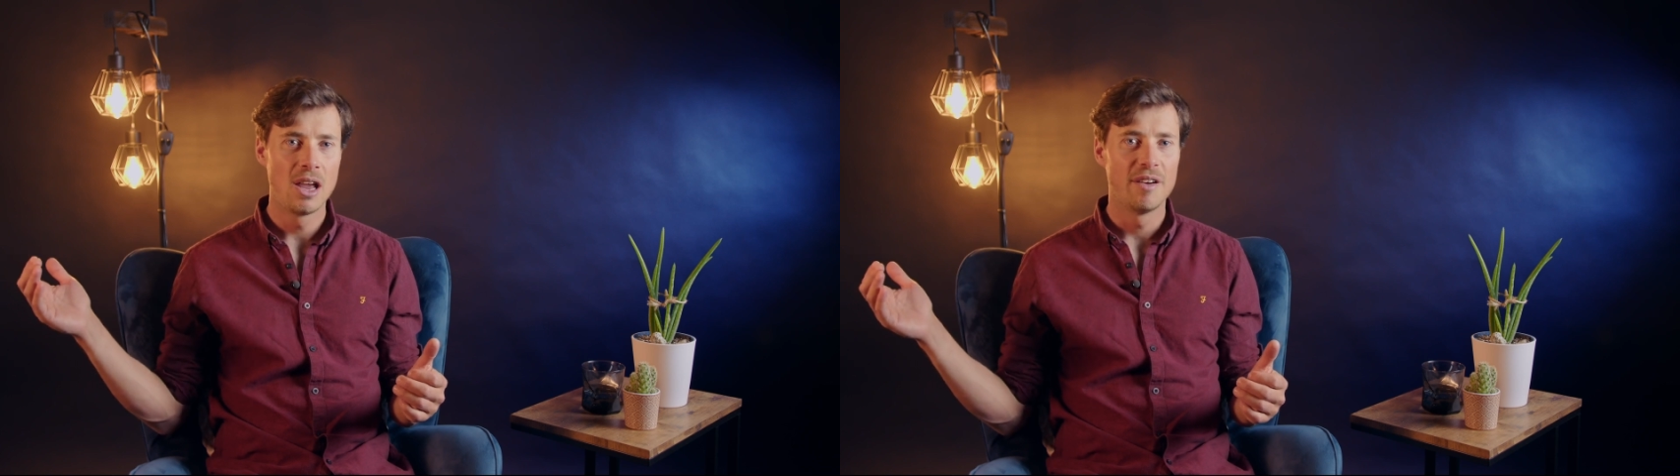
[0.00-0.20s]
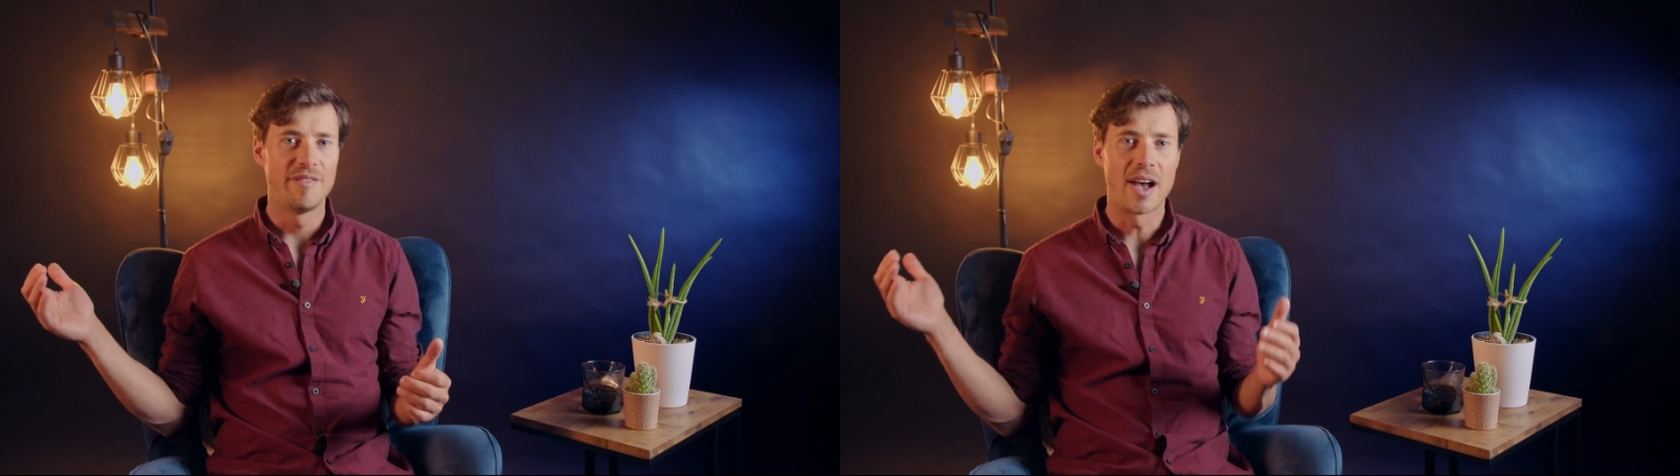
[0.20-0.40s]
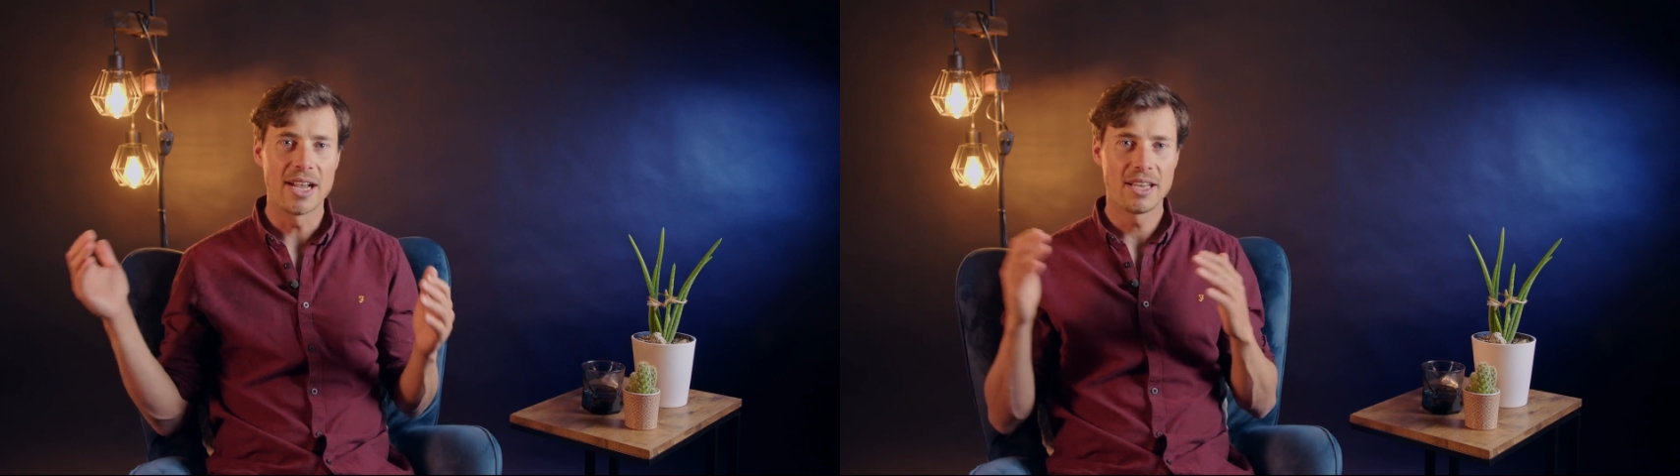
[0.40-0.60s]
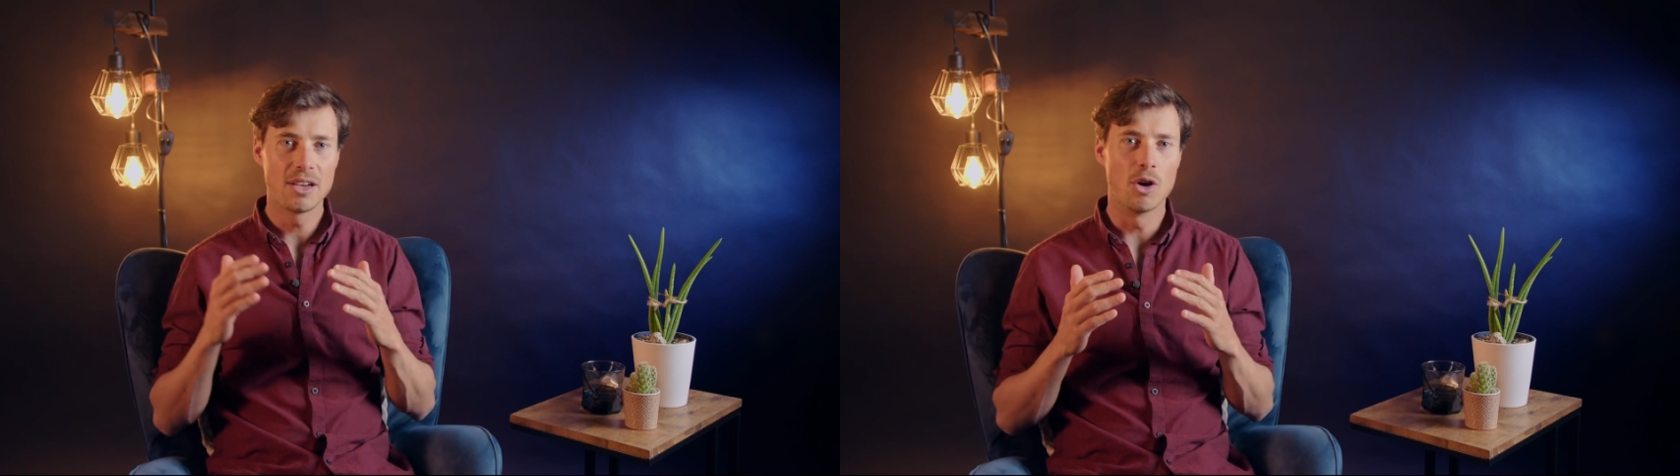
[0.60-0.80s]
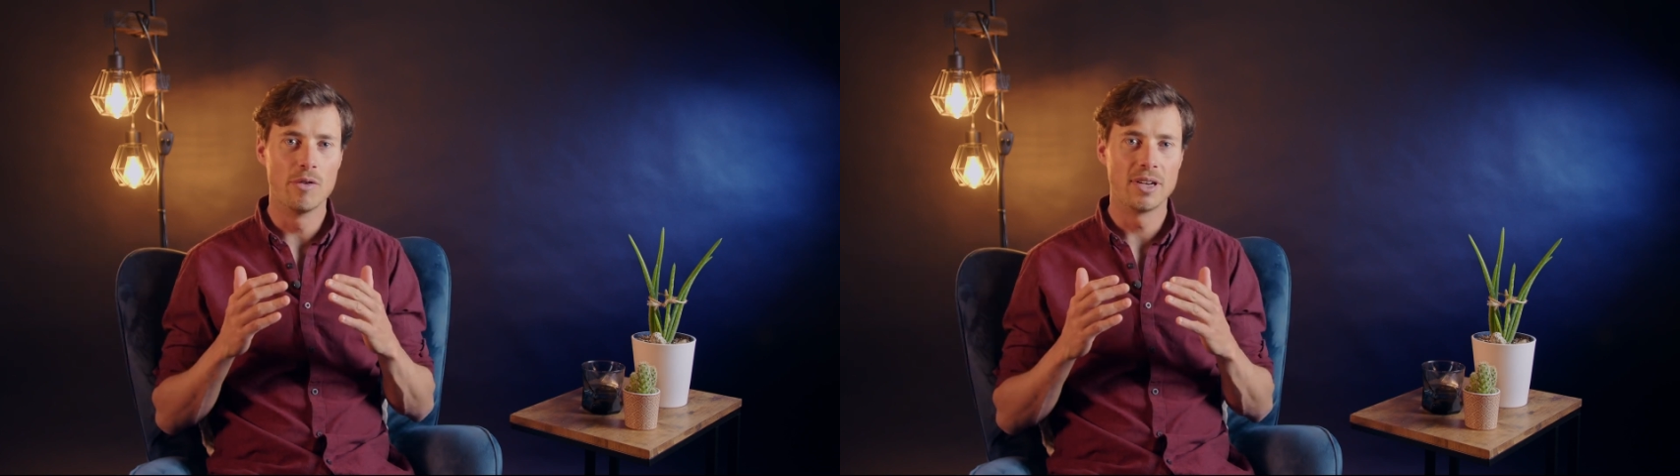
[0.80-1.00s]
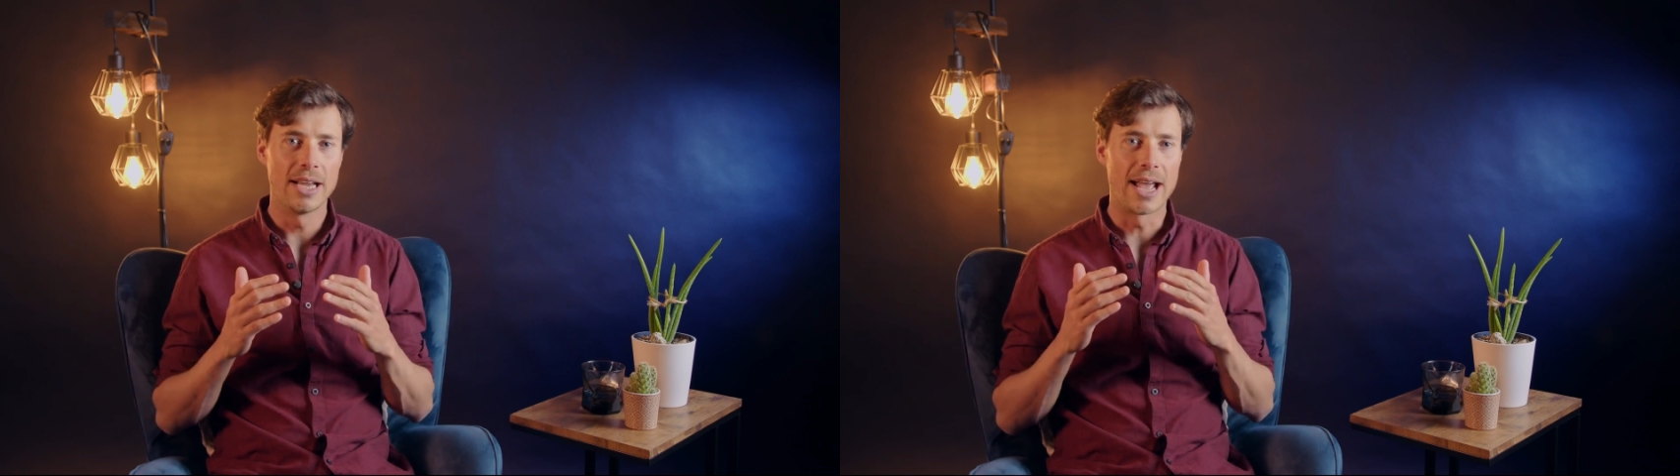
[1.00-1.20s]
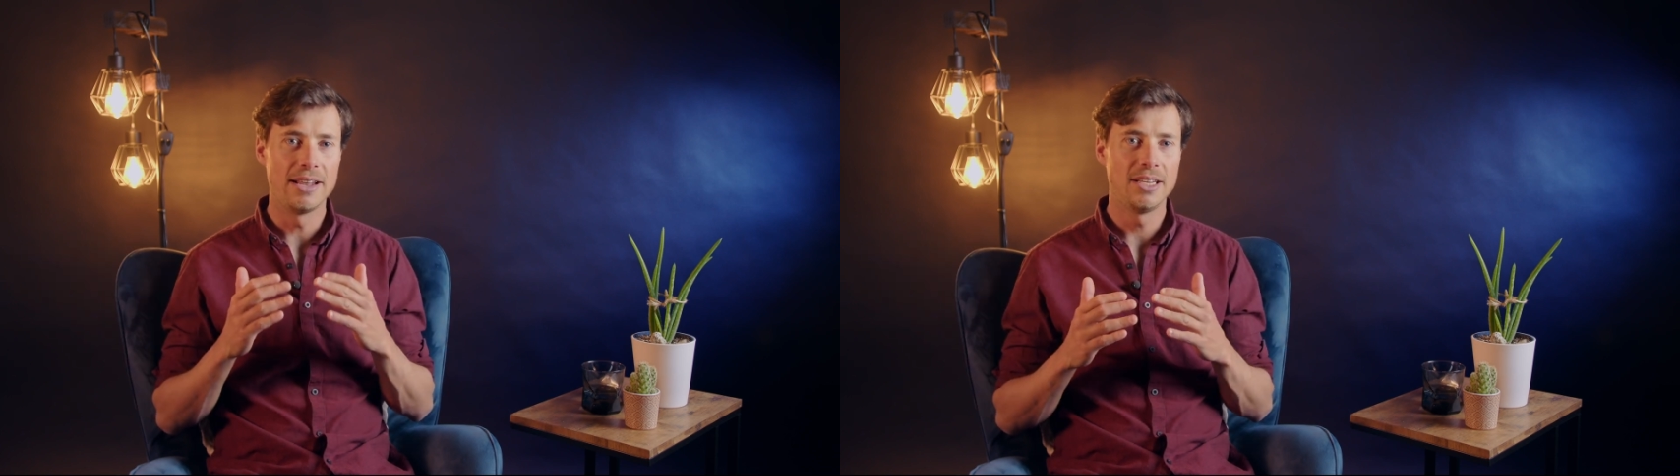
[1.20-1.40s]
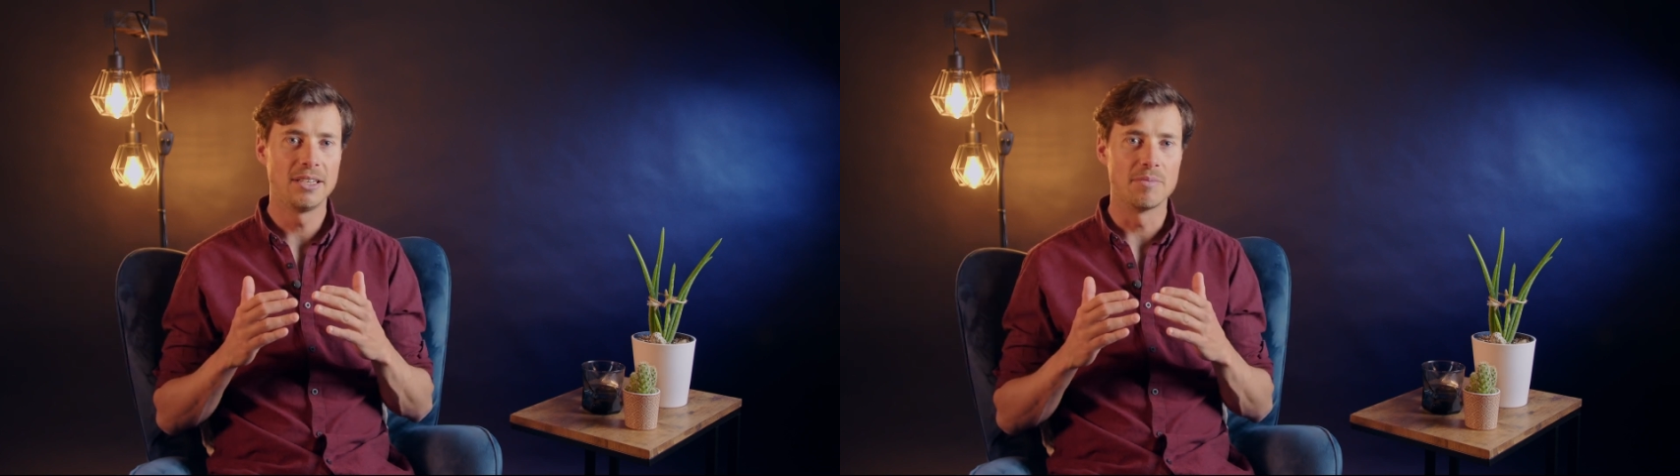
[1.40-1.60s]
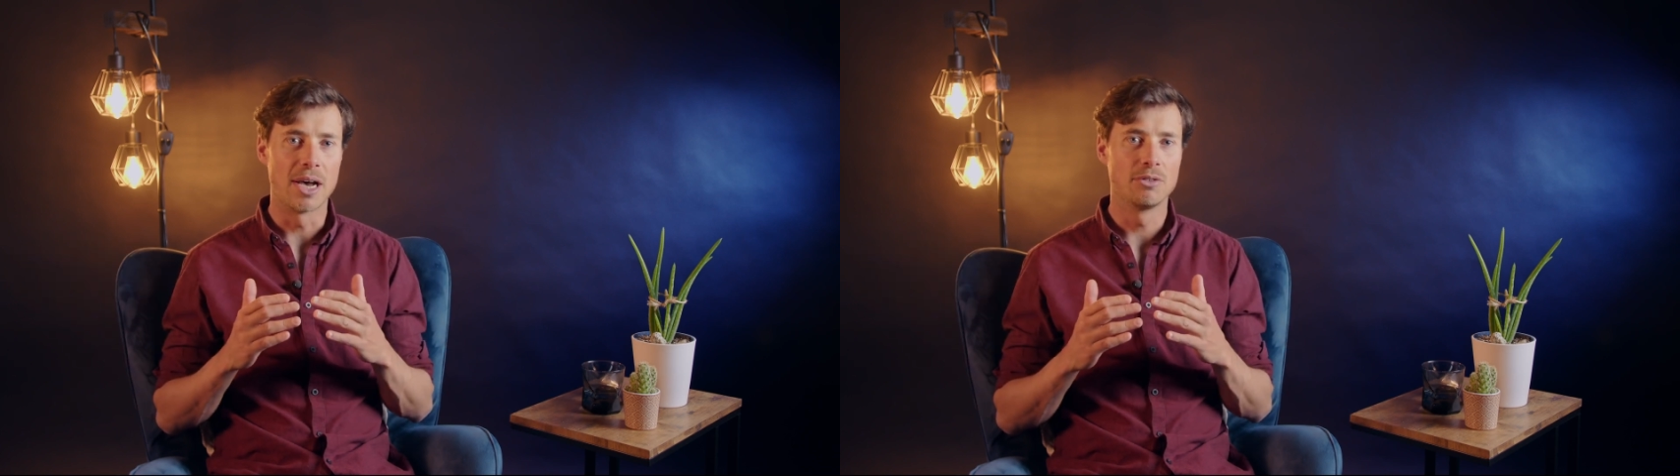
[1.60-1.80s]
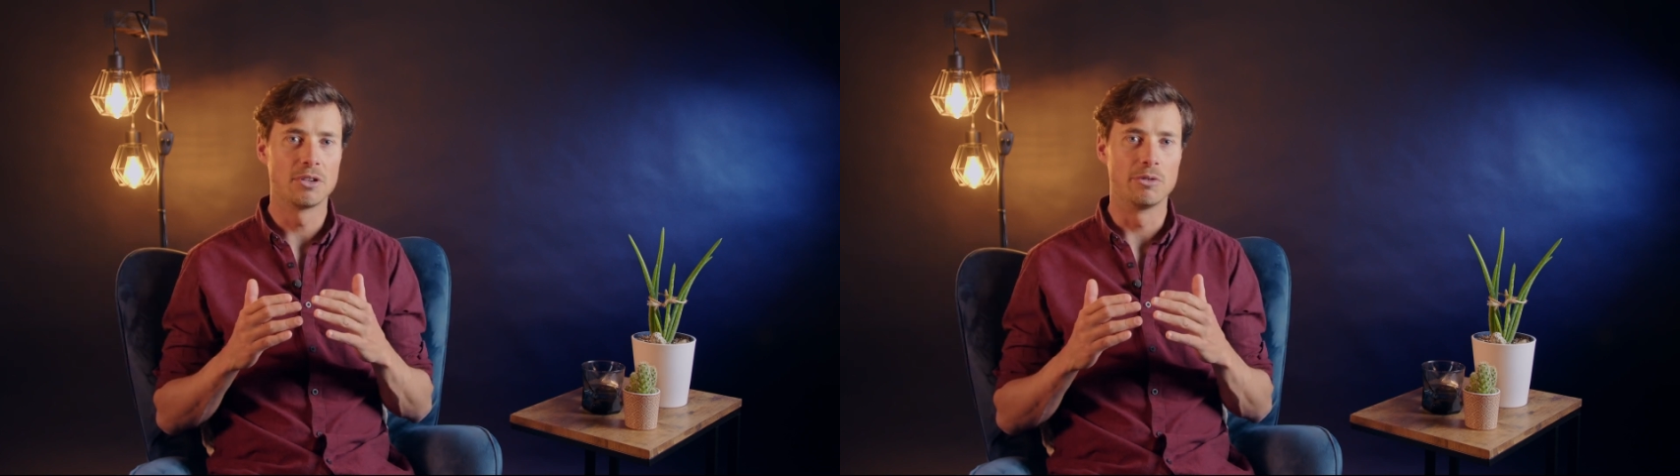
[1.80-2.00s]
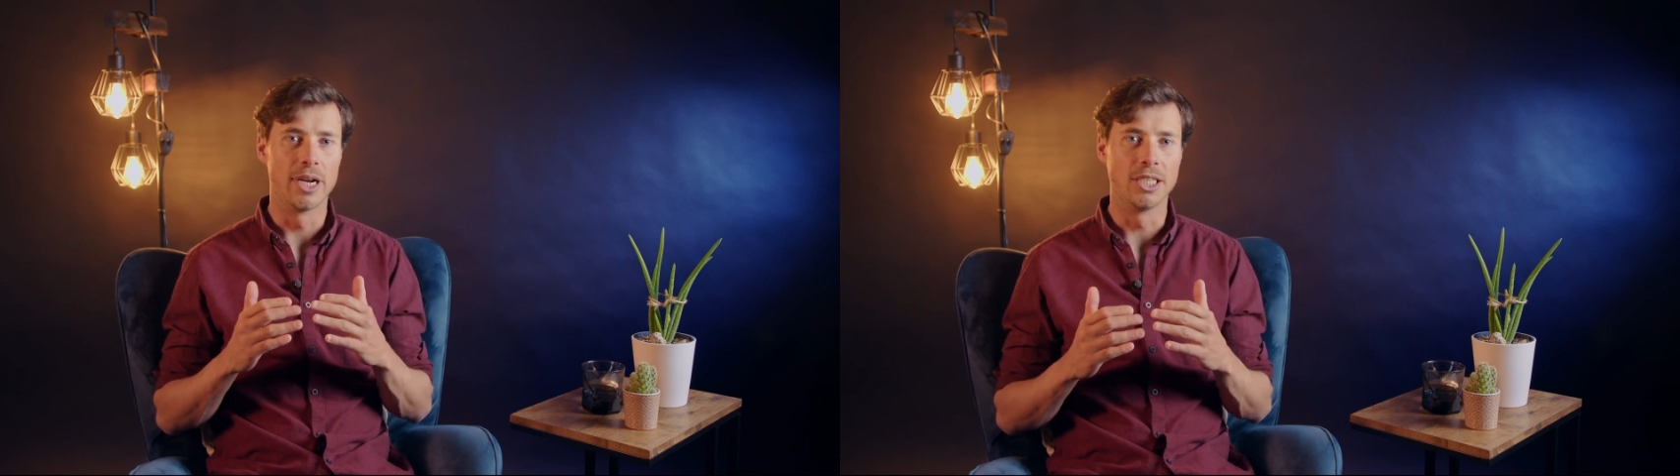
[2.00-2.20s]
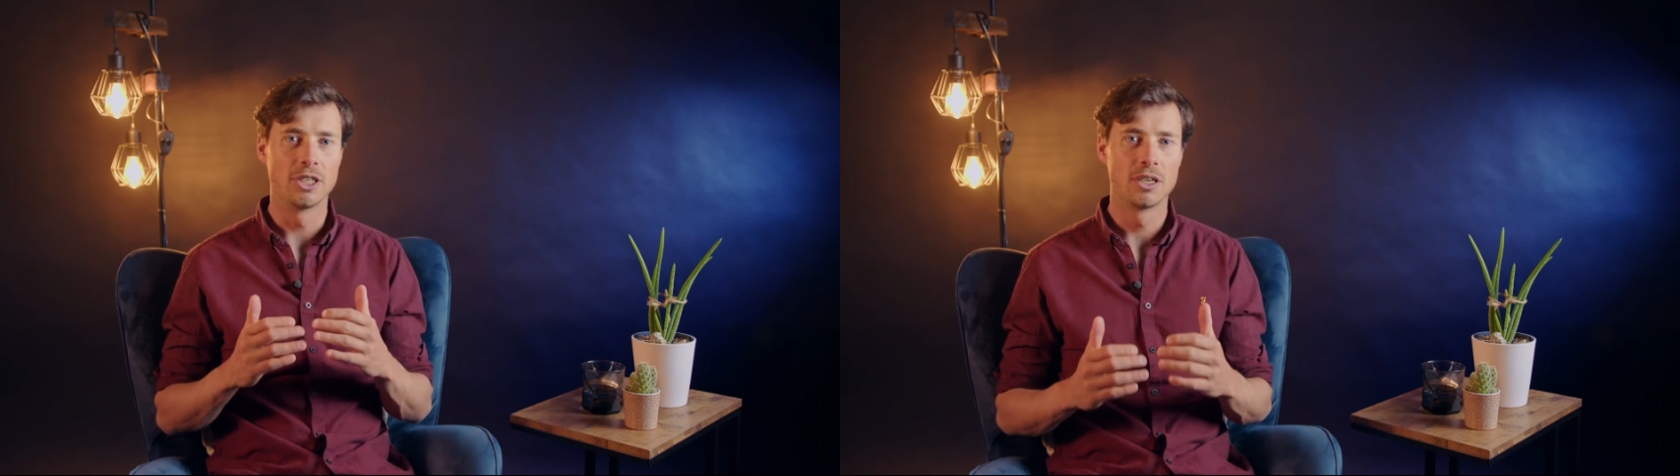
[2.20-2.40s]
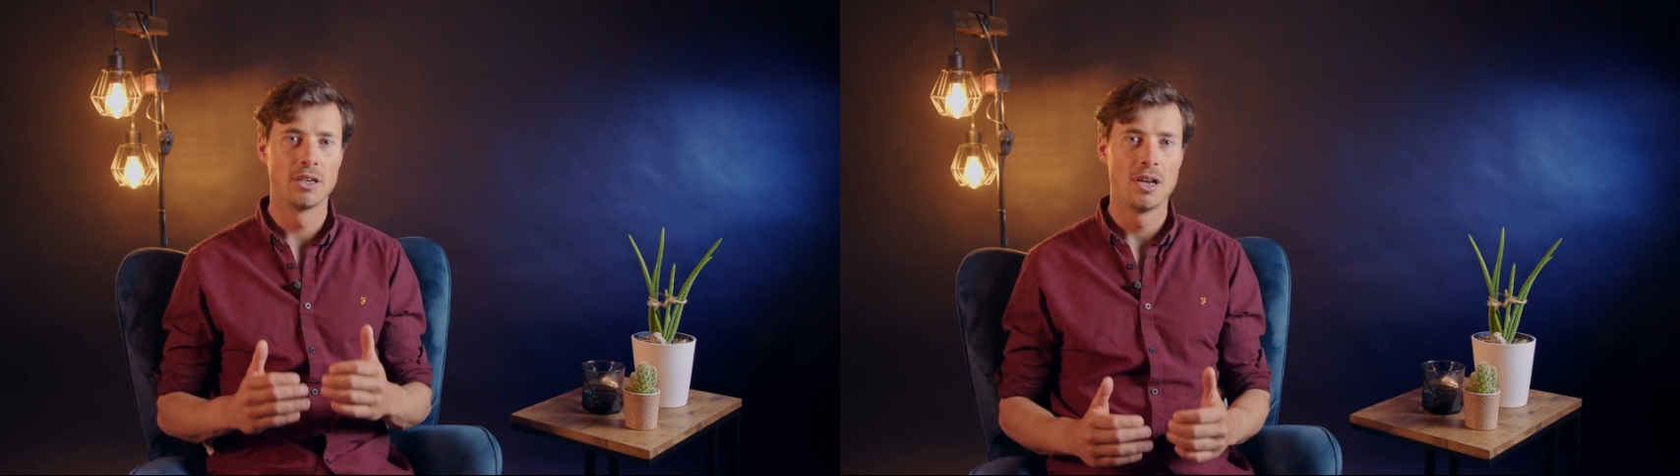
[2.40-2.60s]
fighting over the Andes mountain range.